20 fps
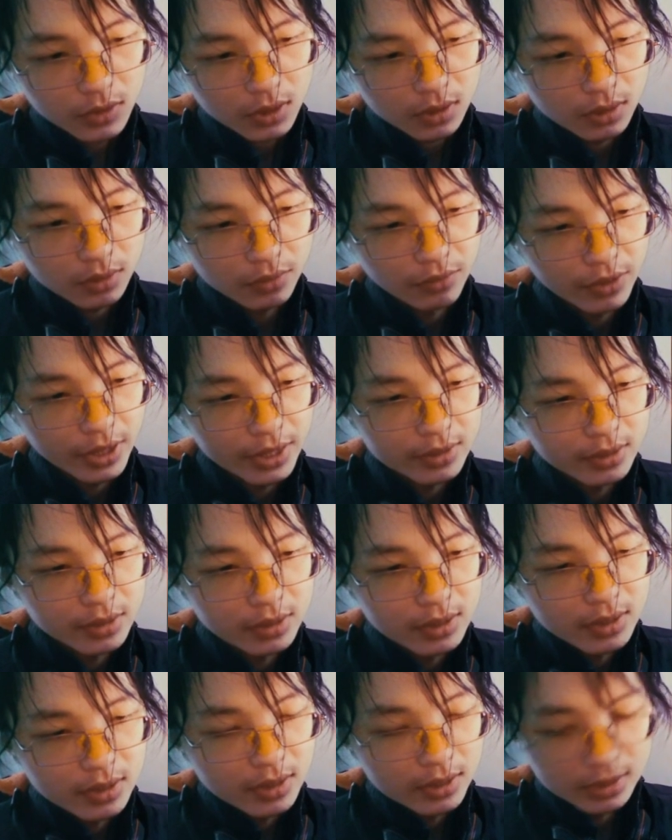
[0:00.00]
right?
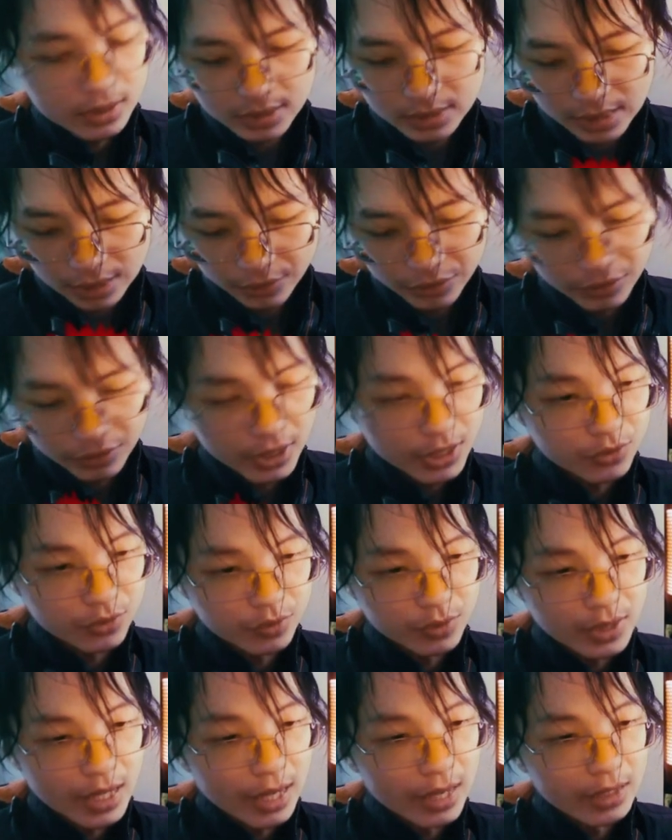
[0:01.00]
This is how you guys
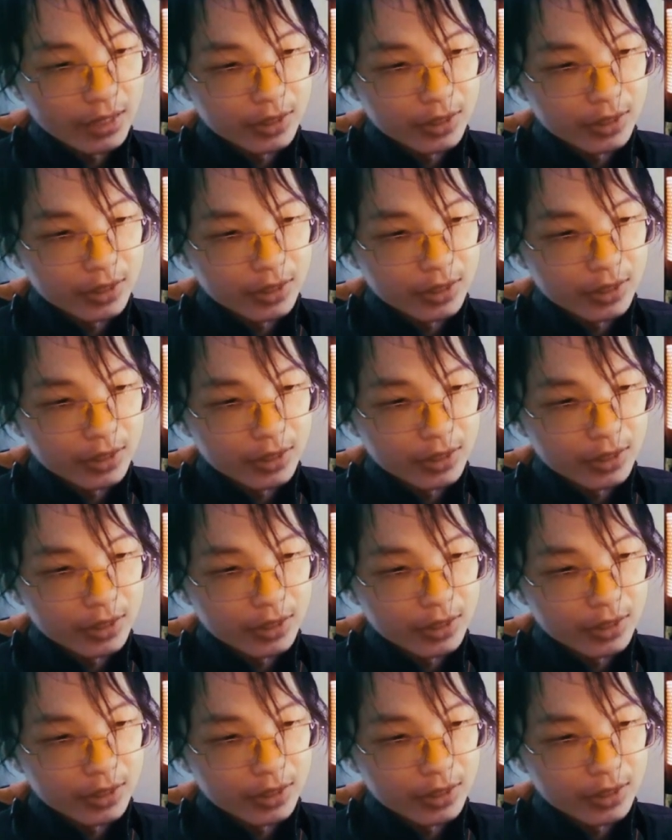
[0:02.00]
would add